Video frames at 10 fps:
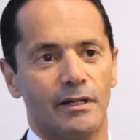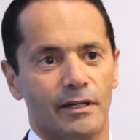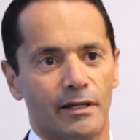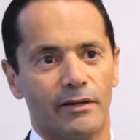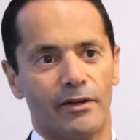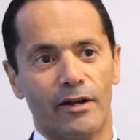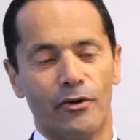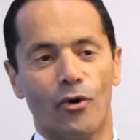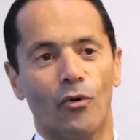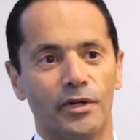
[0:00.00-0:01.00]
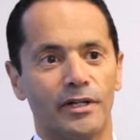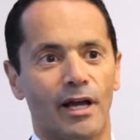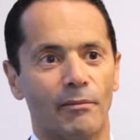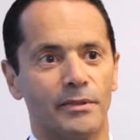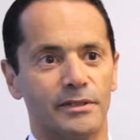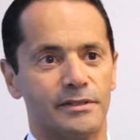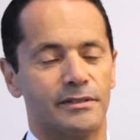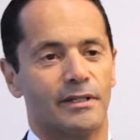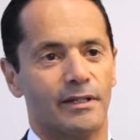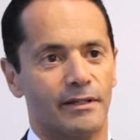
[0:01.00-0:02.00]
There are no incumbents
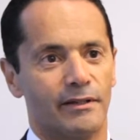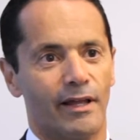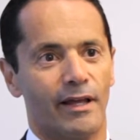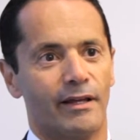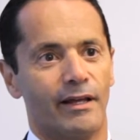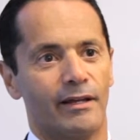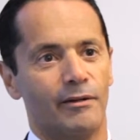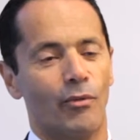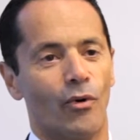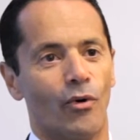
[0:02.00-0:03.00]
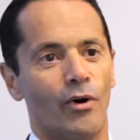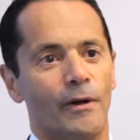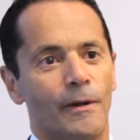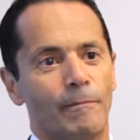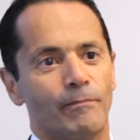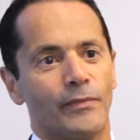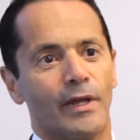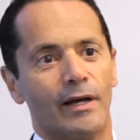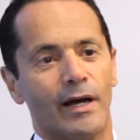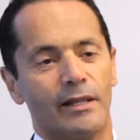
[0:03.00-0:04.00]
there anymore.
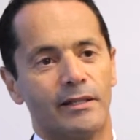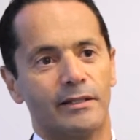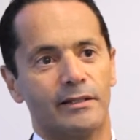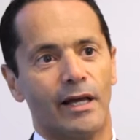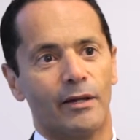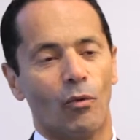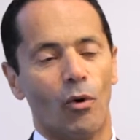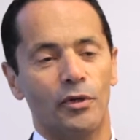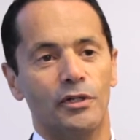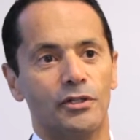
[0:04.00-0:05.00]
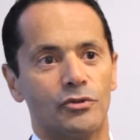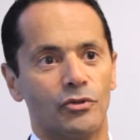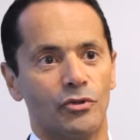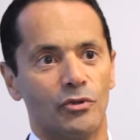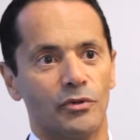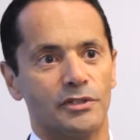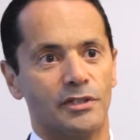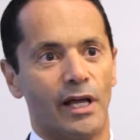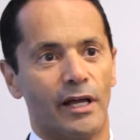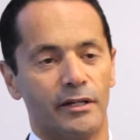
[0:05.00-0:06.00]
I think that what we need to do is
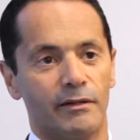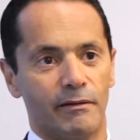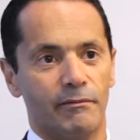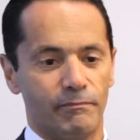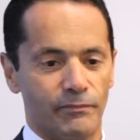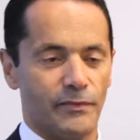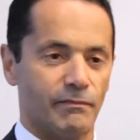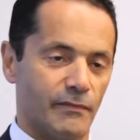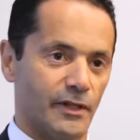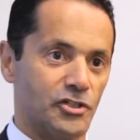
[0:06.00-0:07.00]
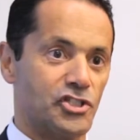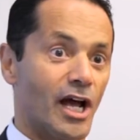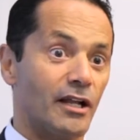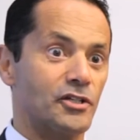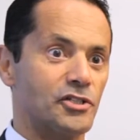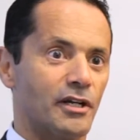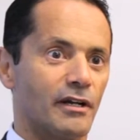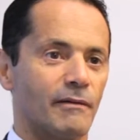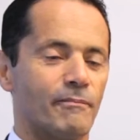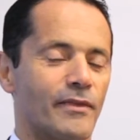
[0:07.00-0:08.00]
that in challenging
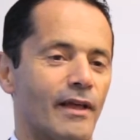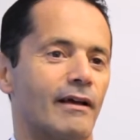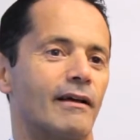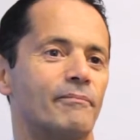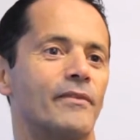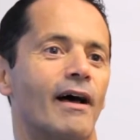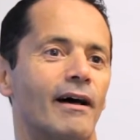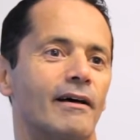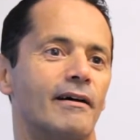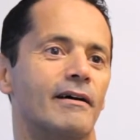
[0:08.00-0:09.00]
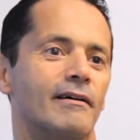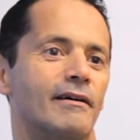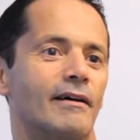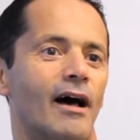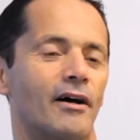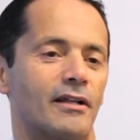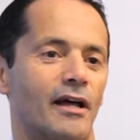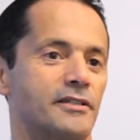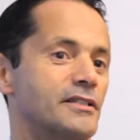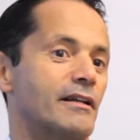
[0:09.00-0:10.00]
our
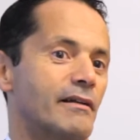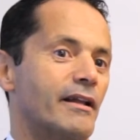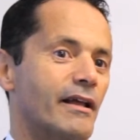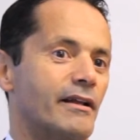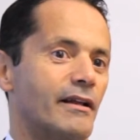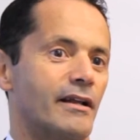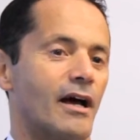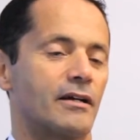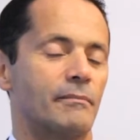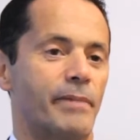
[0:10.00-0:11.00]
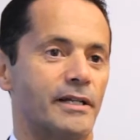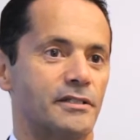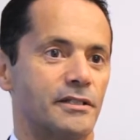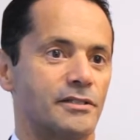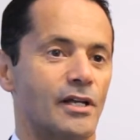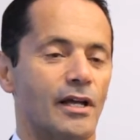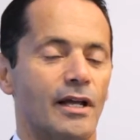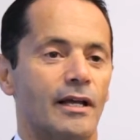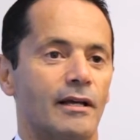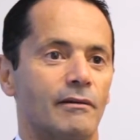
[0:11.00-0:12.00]
clients and our competitors,
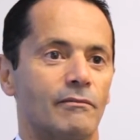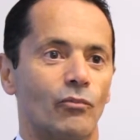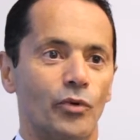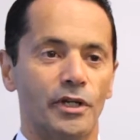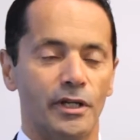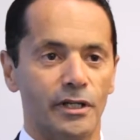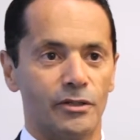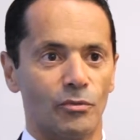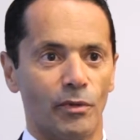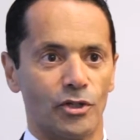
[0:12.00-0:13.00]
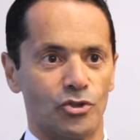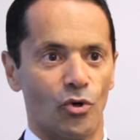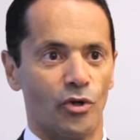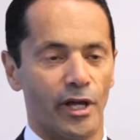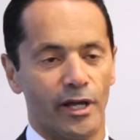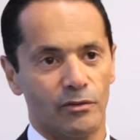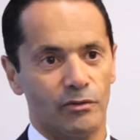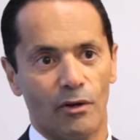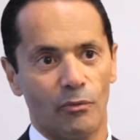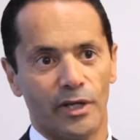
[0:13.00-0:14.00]
we need to make sure that
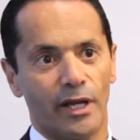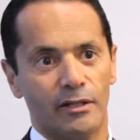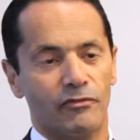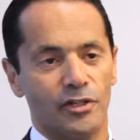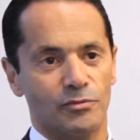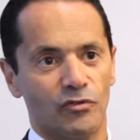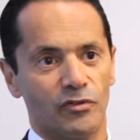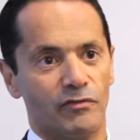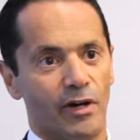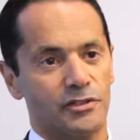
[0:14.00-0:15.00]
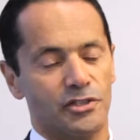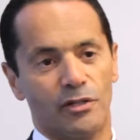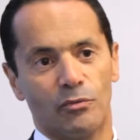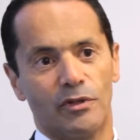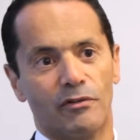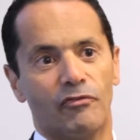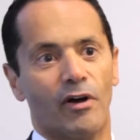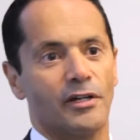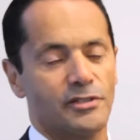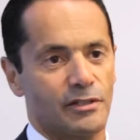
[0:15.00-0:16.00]
we get the first advantage, that we're the
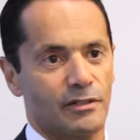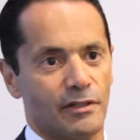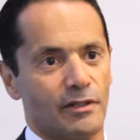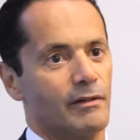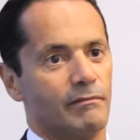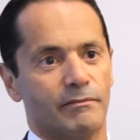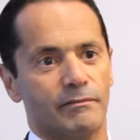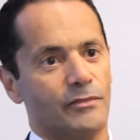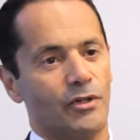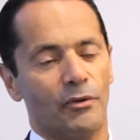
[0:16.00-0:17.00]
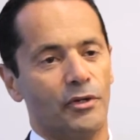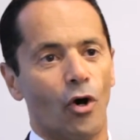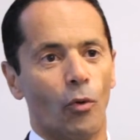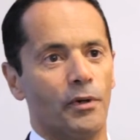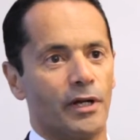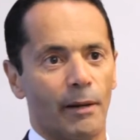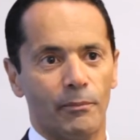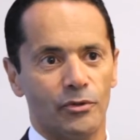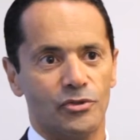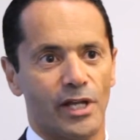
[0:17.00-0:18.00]
first in opening up
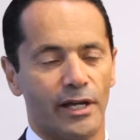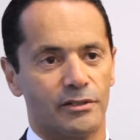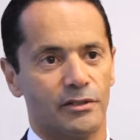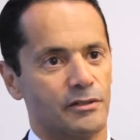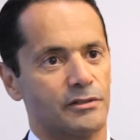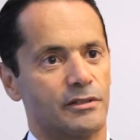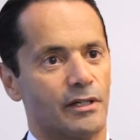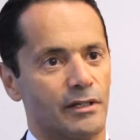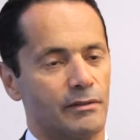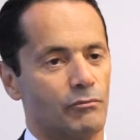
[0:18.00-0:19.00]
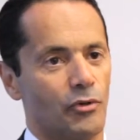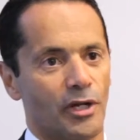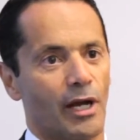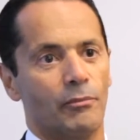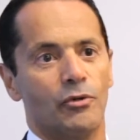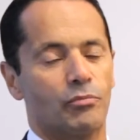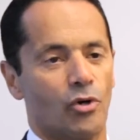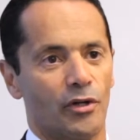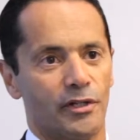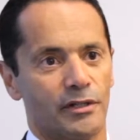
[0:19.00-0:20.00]
new sectors and bringing up new
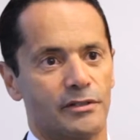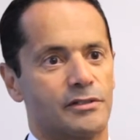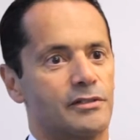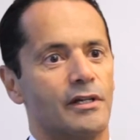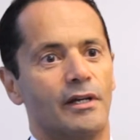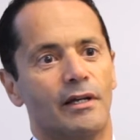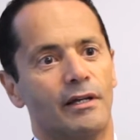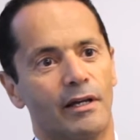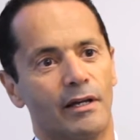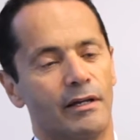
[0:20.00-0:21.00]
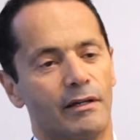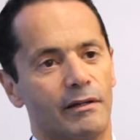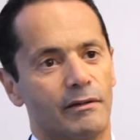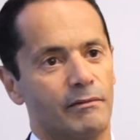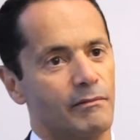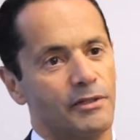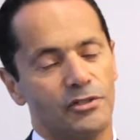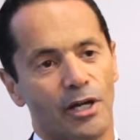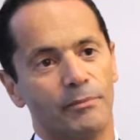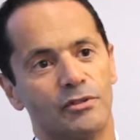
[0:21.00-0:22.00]
products in
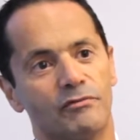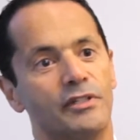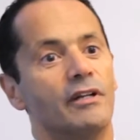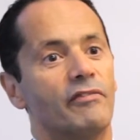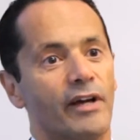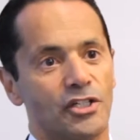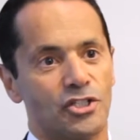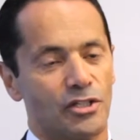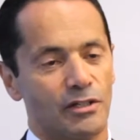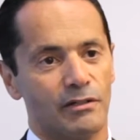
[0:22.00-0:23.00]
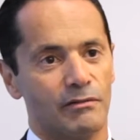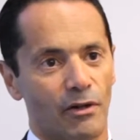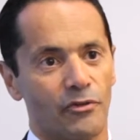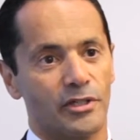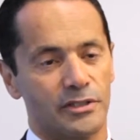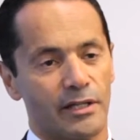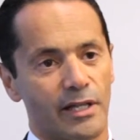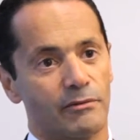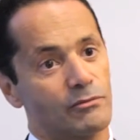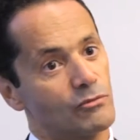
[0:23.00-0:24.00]
terms of innovation, things like
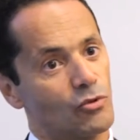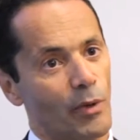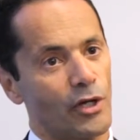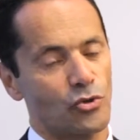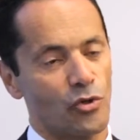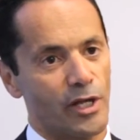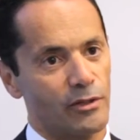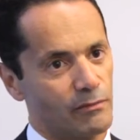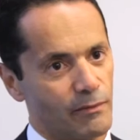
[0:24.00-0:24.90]
that, to make sure that